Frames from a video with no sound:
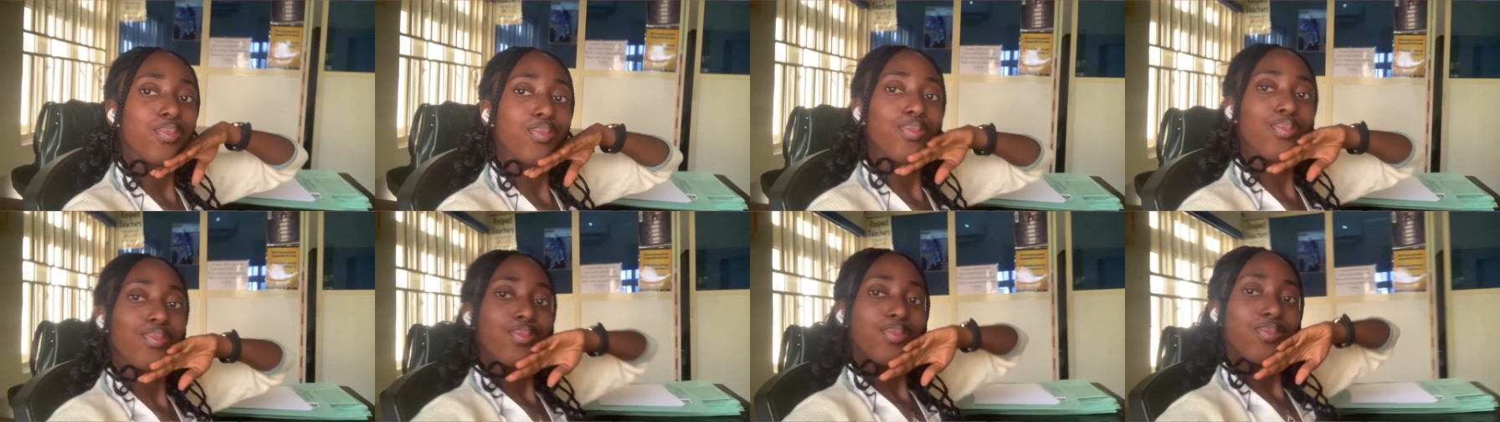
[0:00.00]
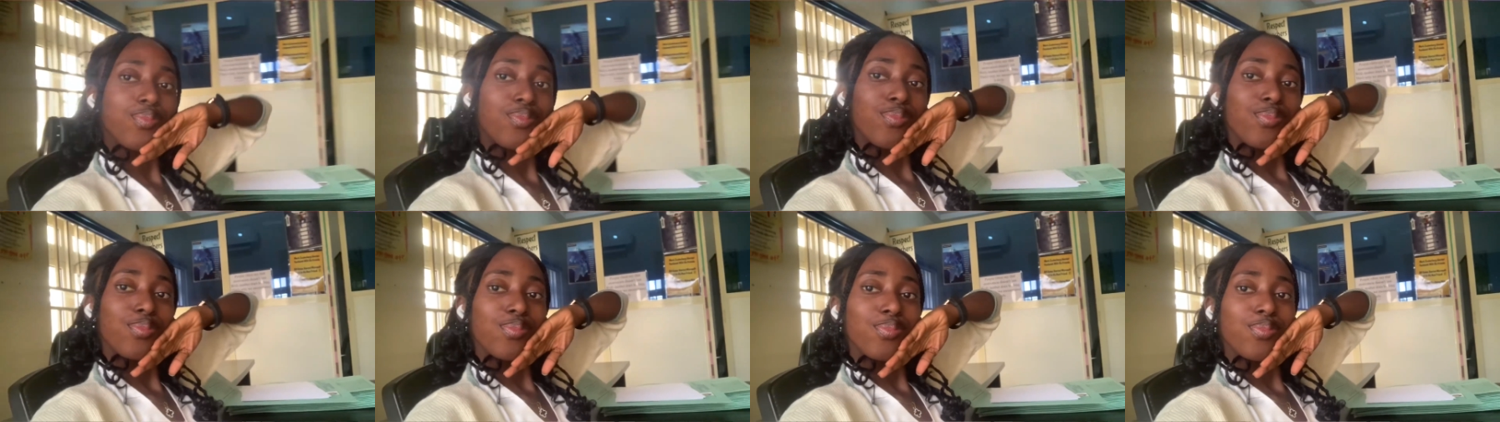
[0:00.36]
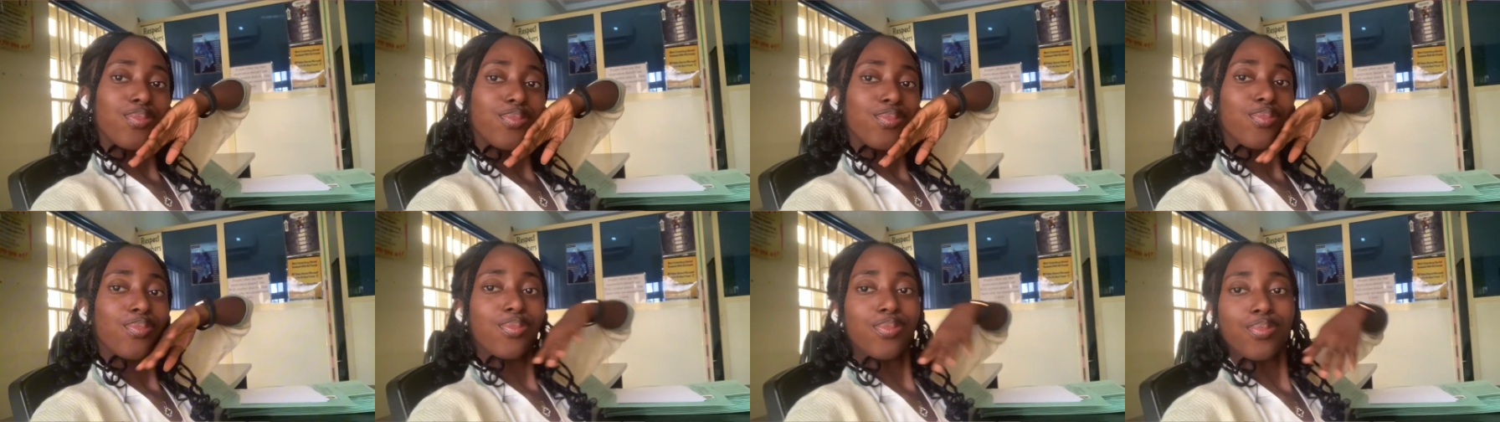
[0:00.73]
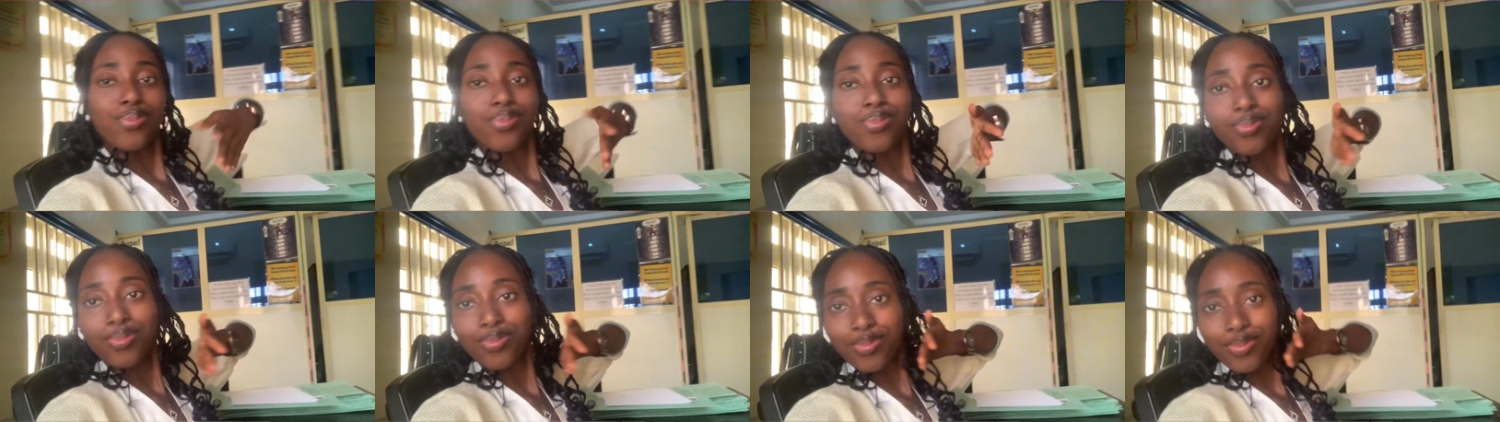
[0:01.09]
When I was done with that,
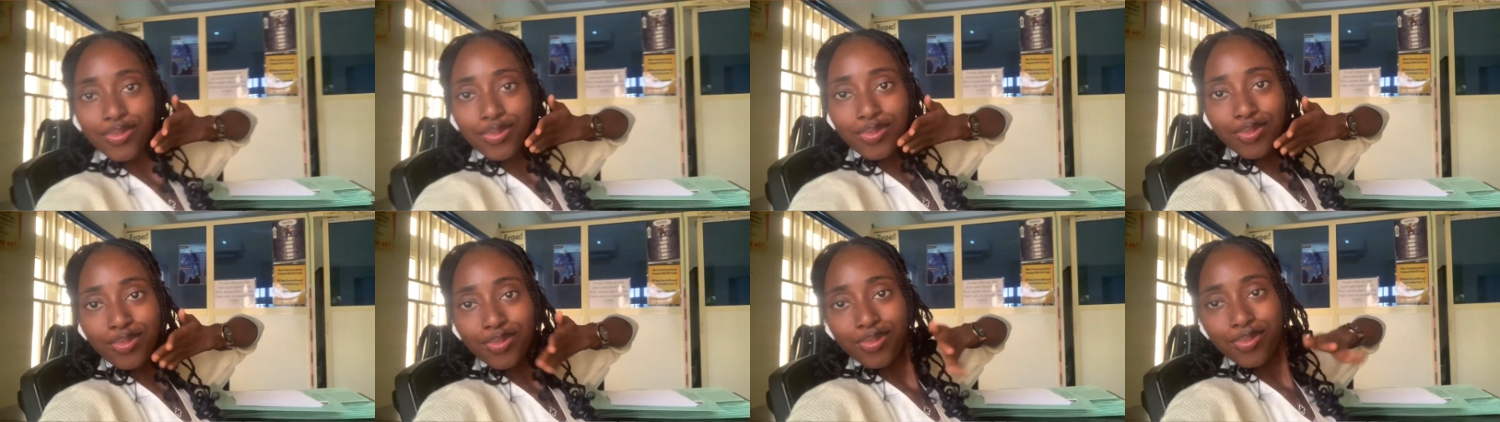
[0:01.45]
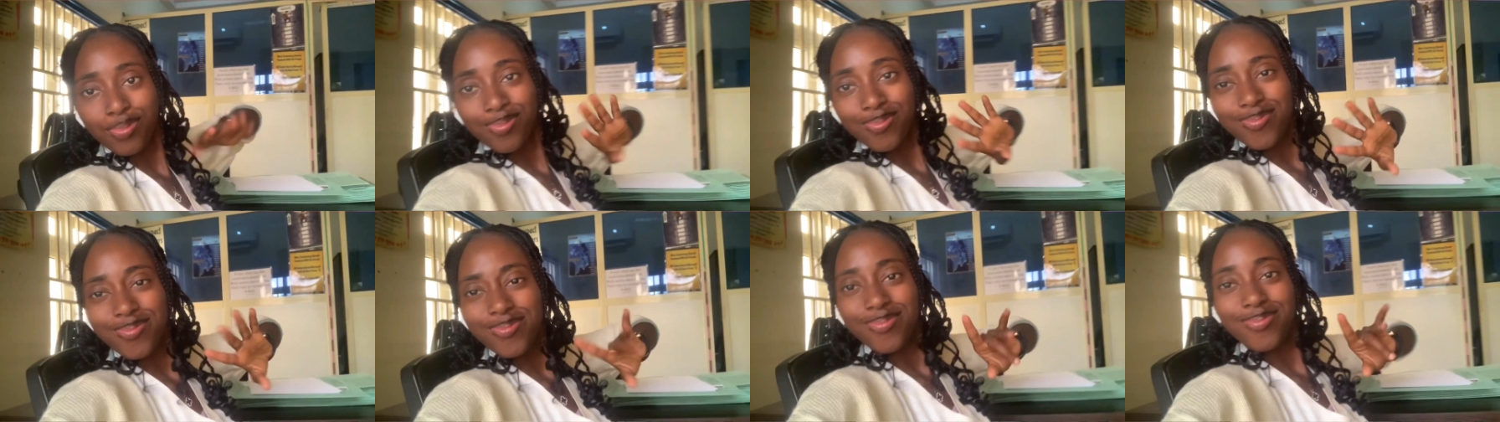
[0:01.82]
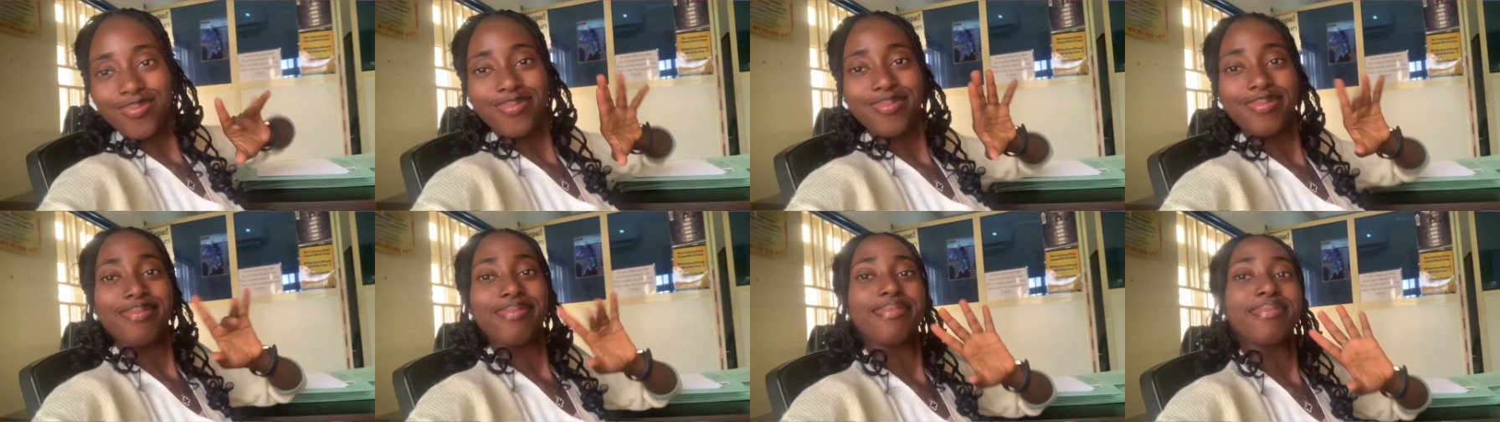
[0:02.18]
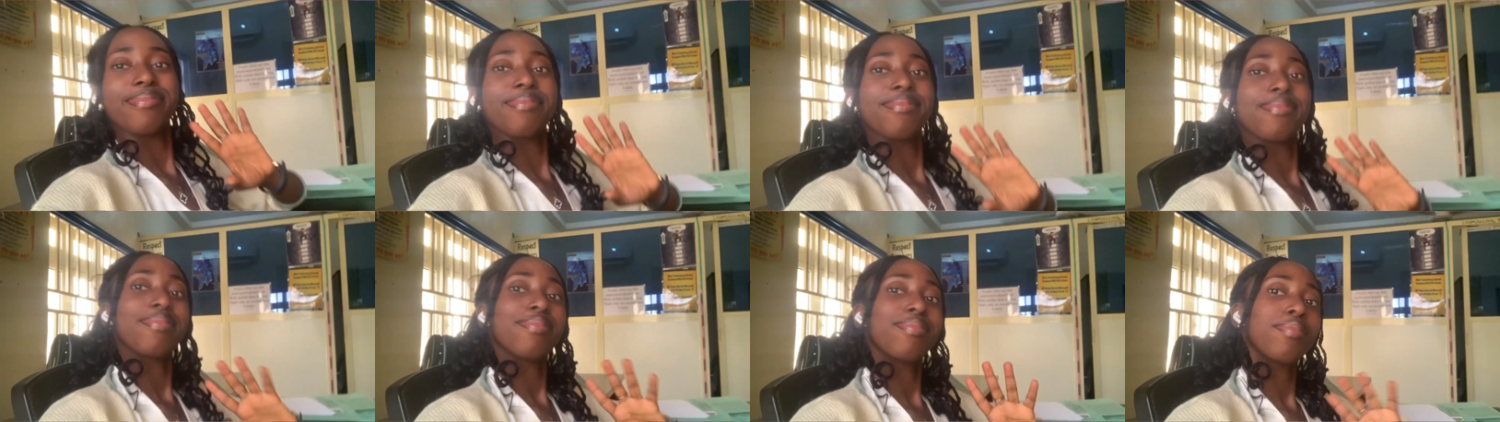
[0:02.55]
I got into some filing
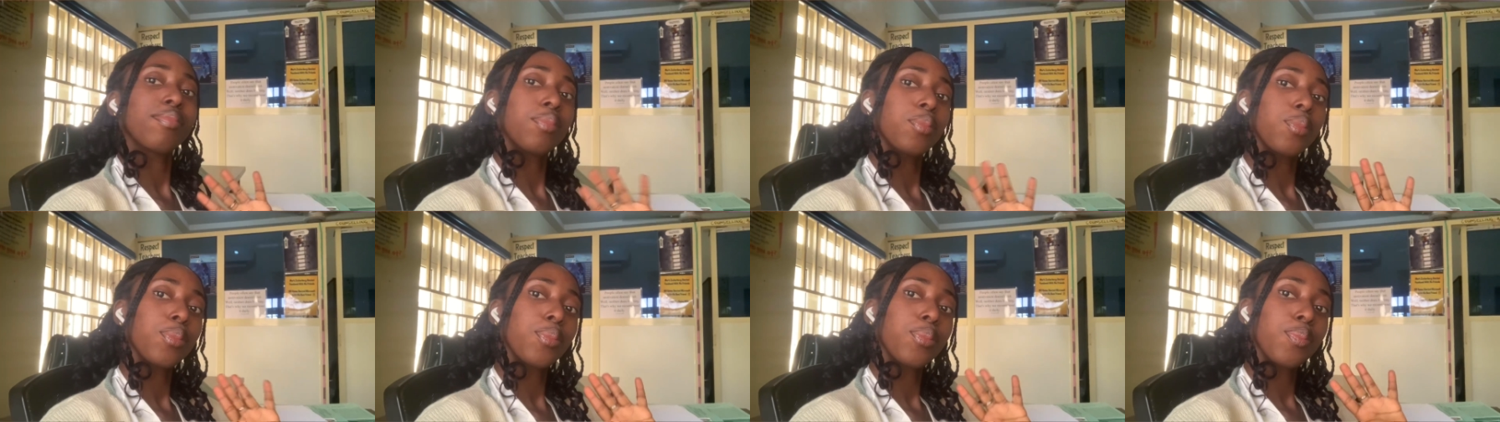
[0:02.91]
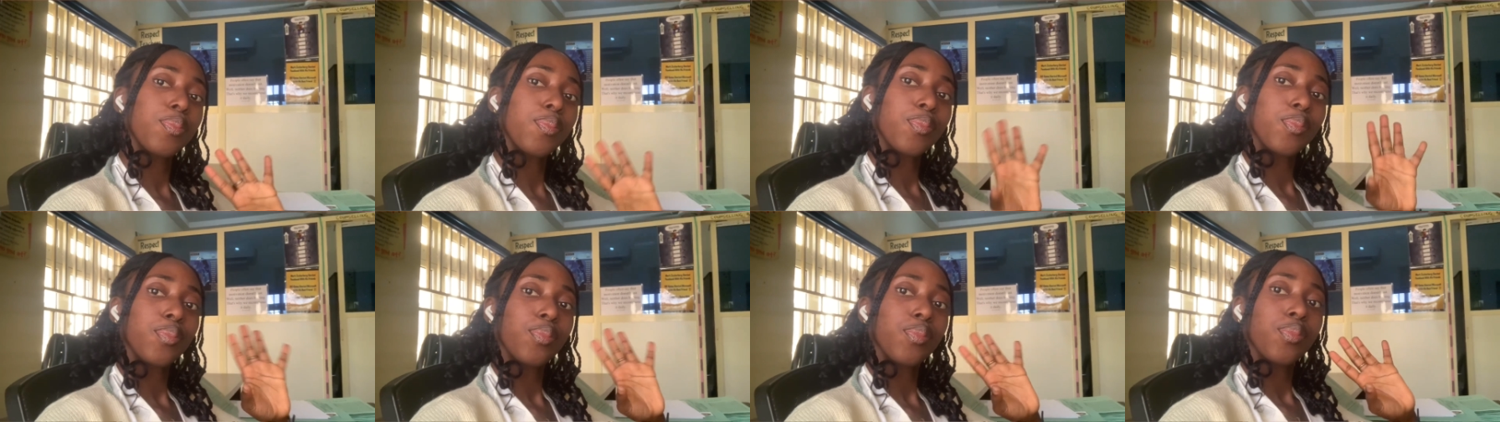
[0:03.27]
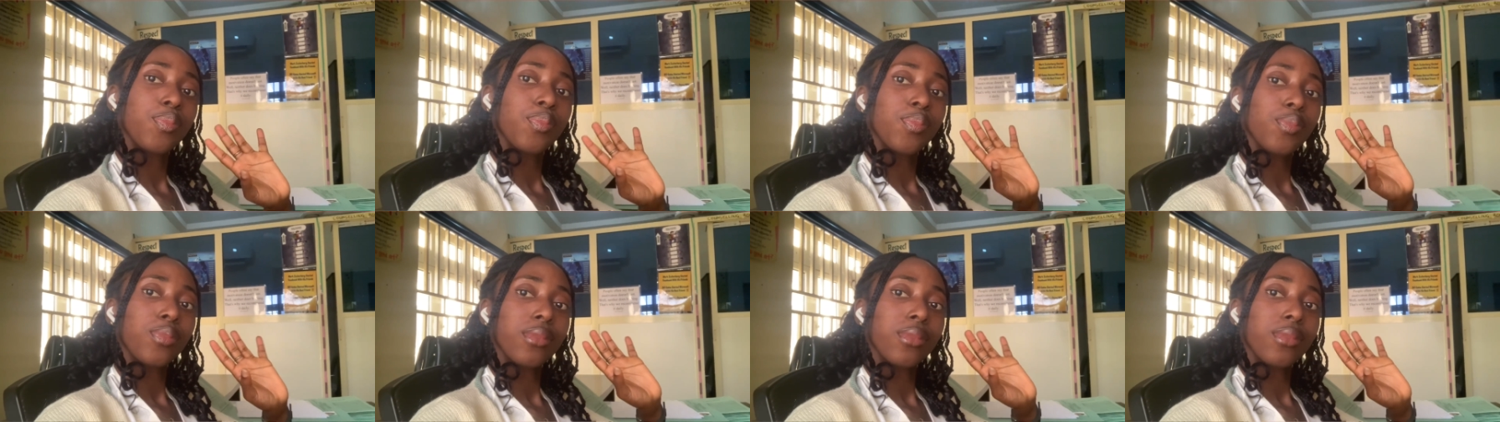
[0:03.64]
work. I started filing.